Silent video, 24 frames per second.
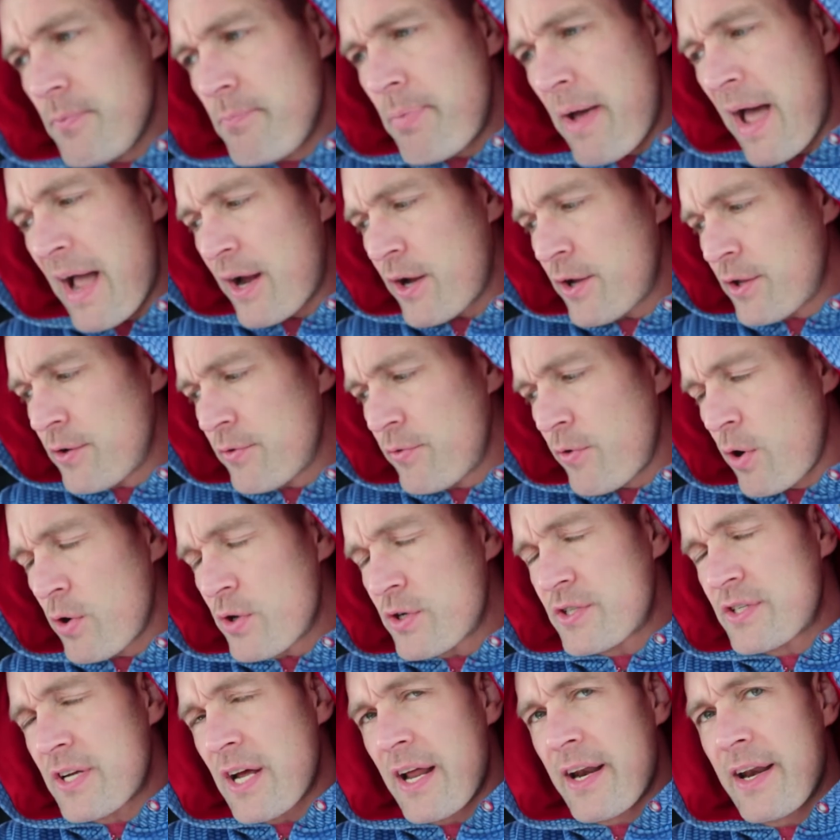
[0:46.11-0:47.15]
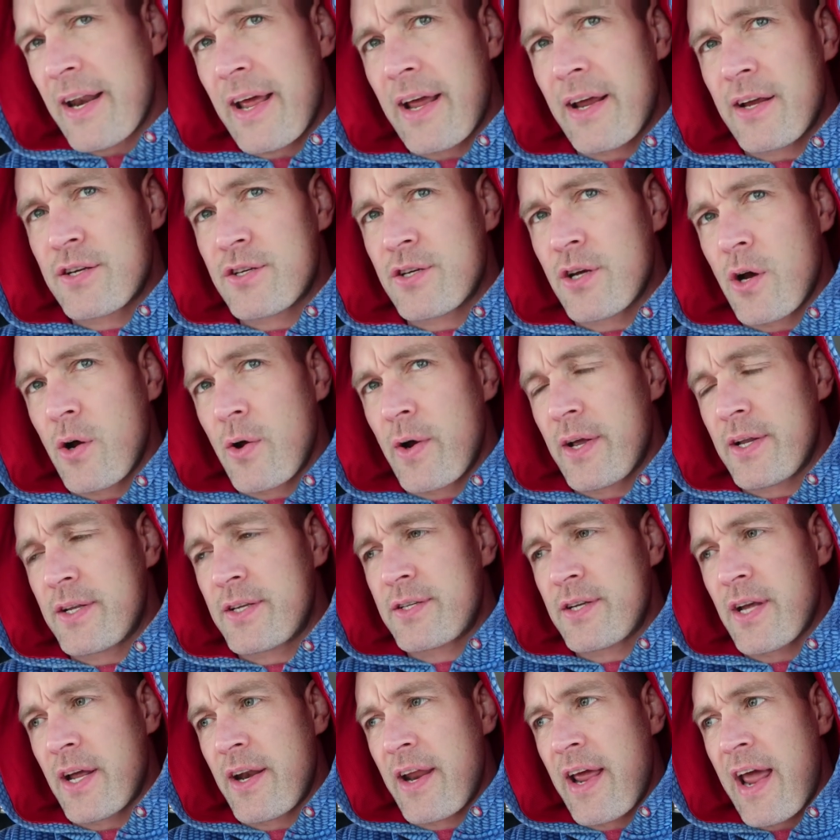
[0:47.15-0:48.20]
back on the road Sunday. So
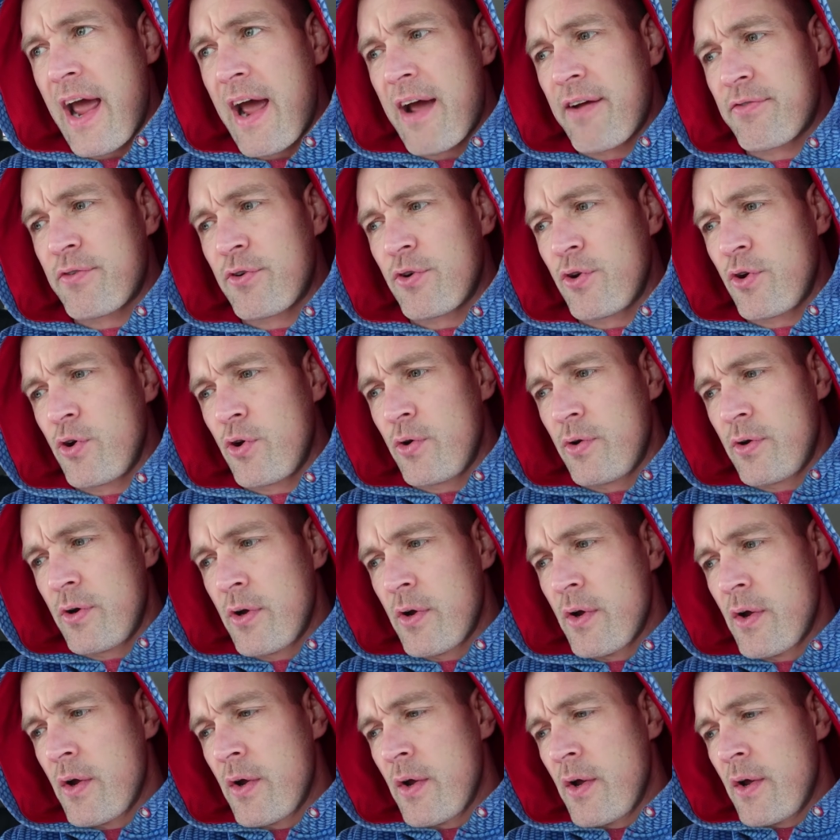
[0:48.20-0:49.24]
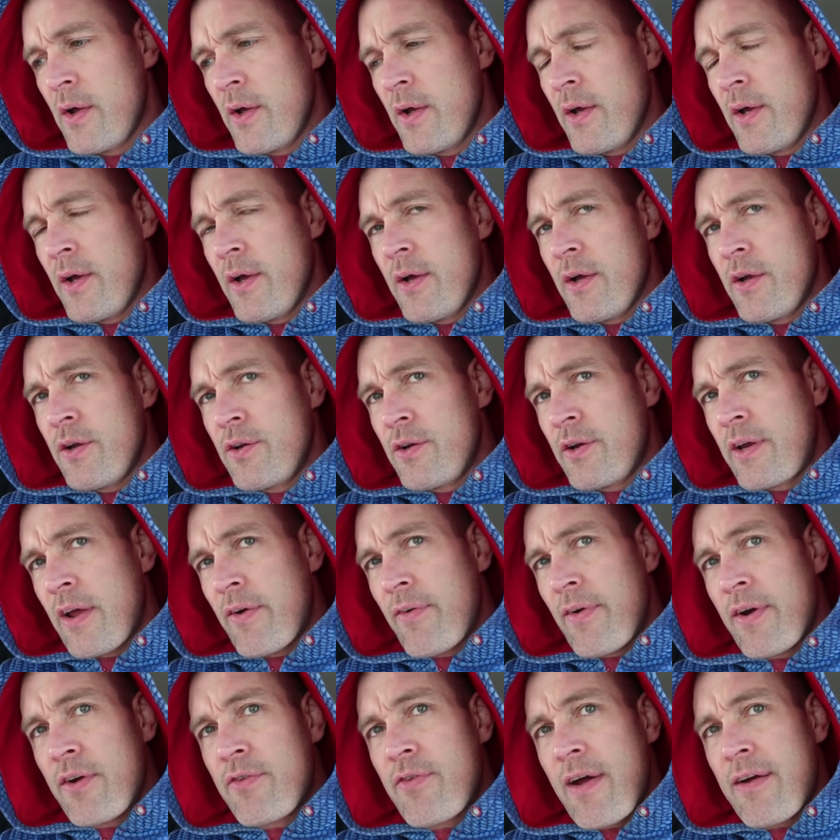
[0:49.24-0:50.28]
it's Sunday afternoon,
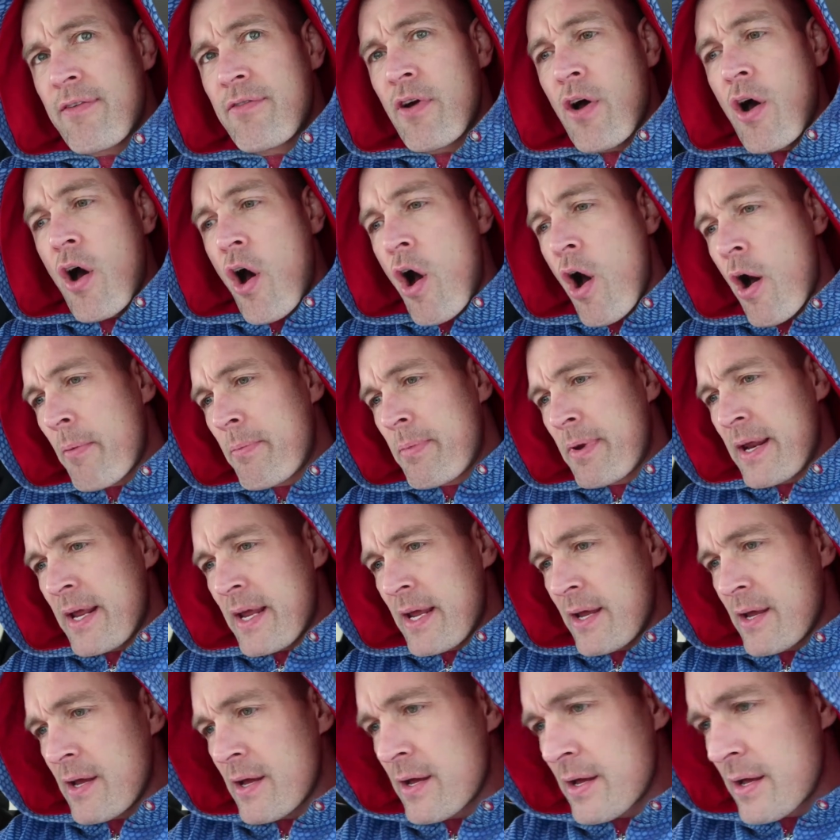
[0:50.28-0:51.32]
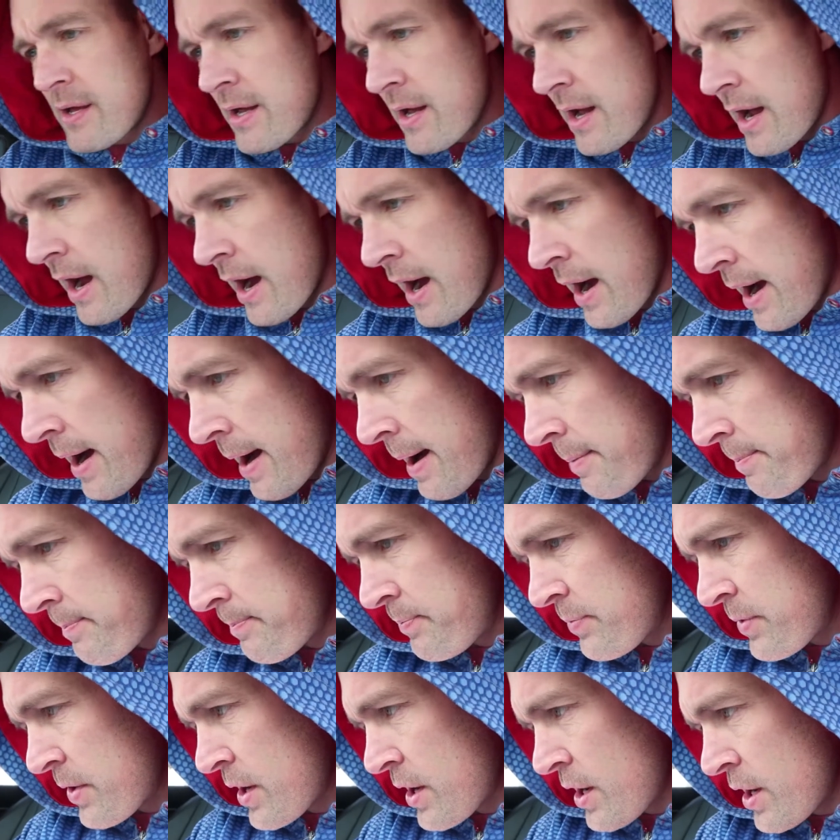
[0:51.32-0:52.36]
getting ready to drive to Albany.
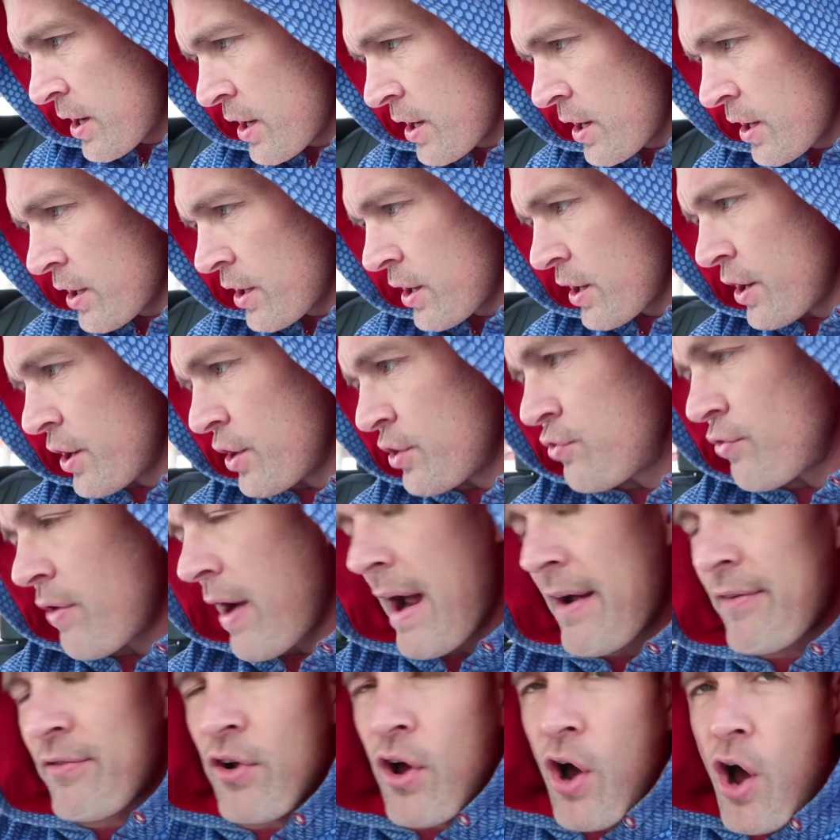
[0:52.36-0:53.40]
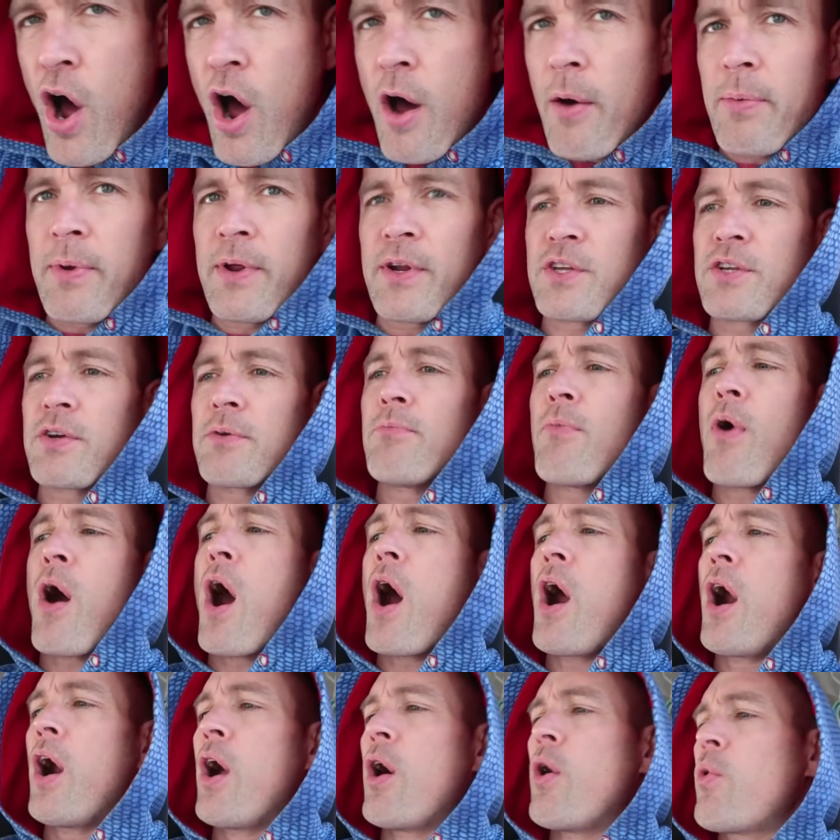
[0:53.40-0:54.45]
Um, Gonna drive to Albany.
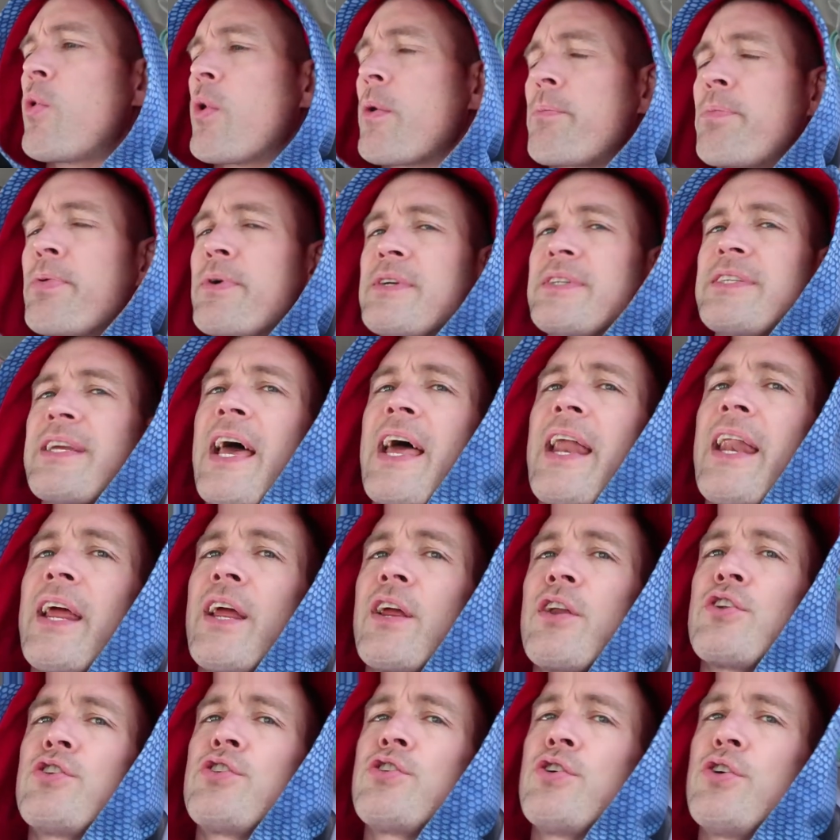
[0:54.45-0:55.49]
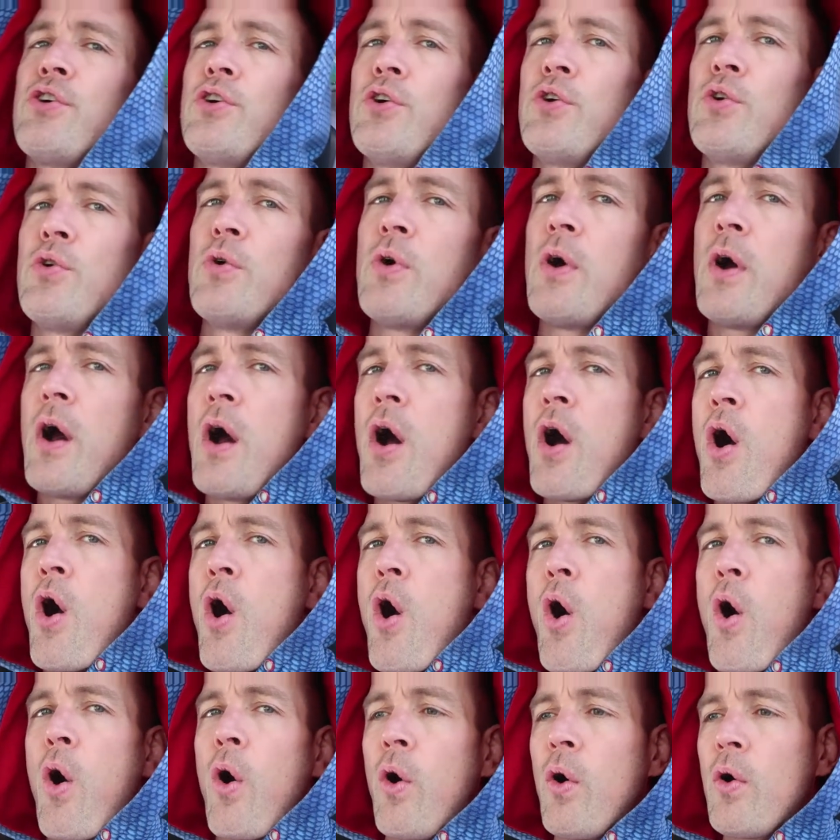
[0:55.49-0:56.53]
Tomorrow we're presenting to
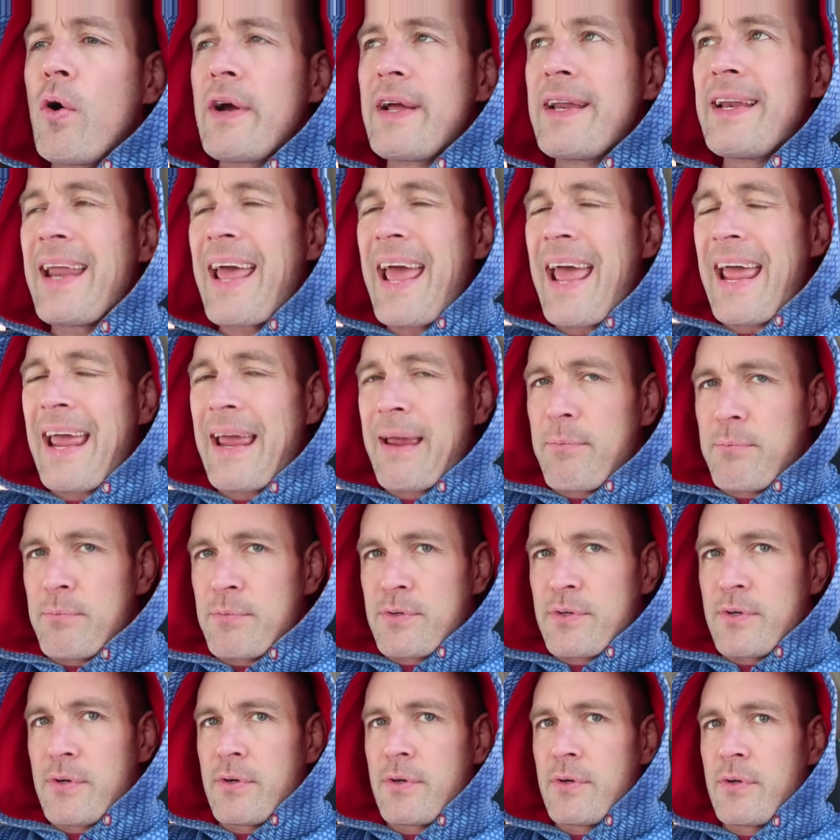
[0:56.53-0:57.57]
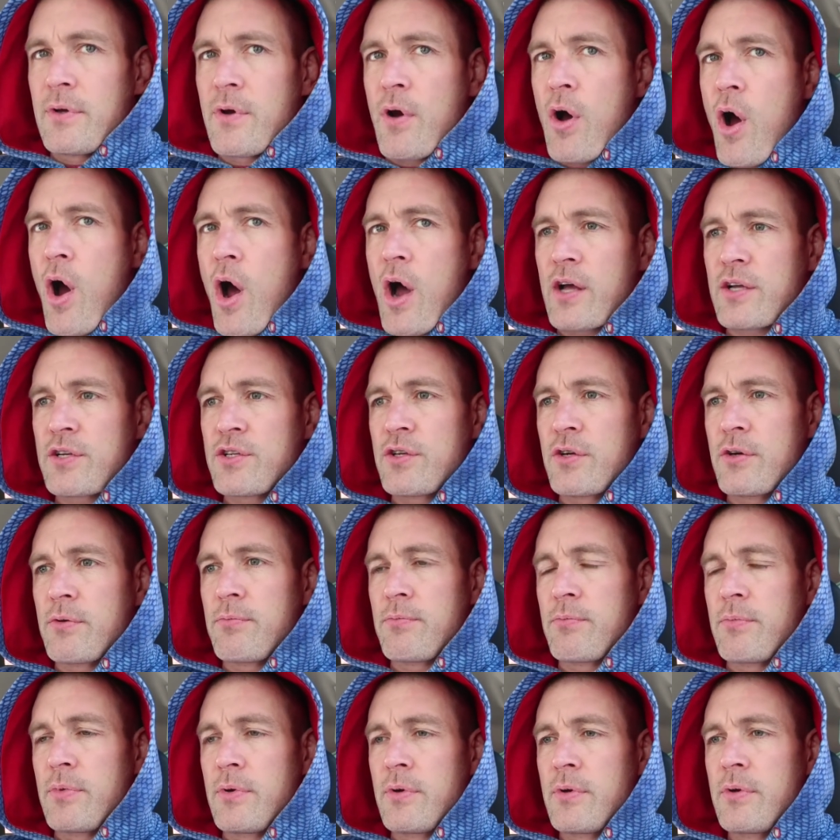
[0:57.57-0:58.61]
Holy Names.
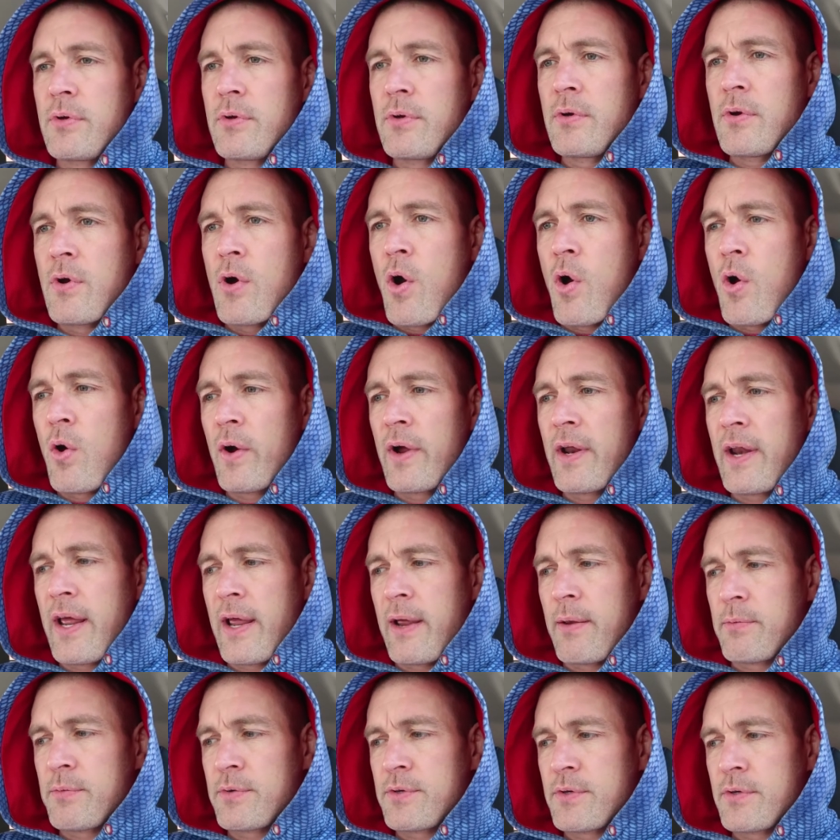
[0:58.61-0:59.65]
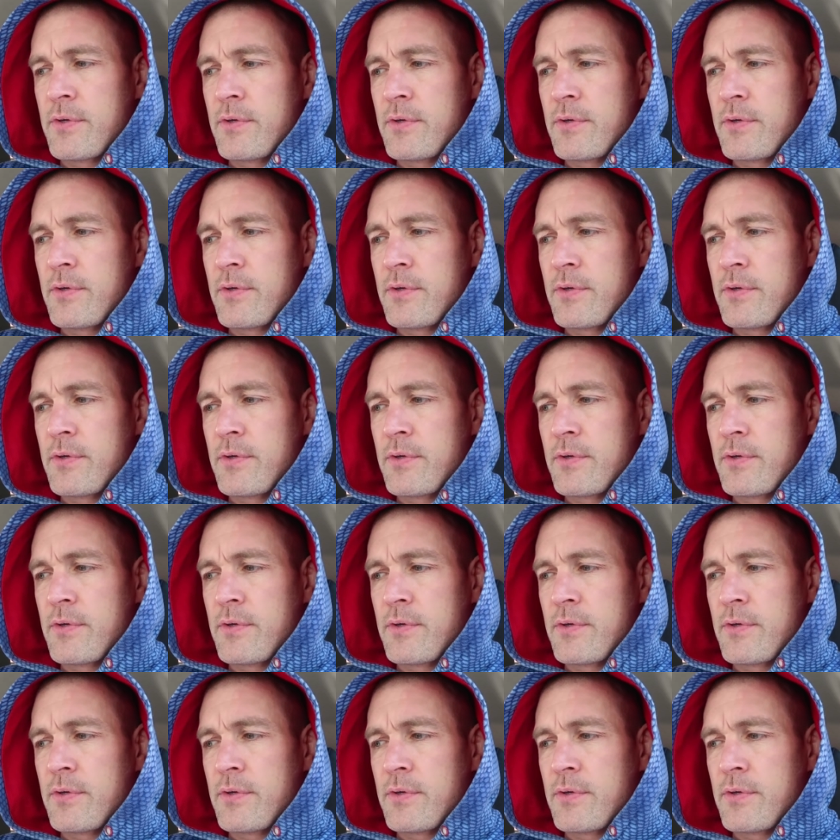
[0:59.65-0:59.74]
Awesome Holy Names.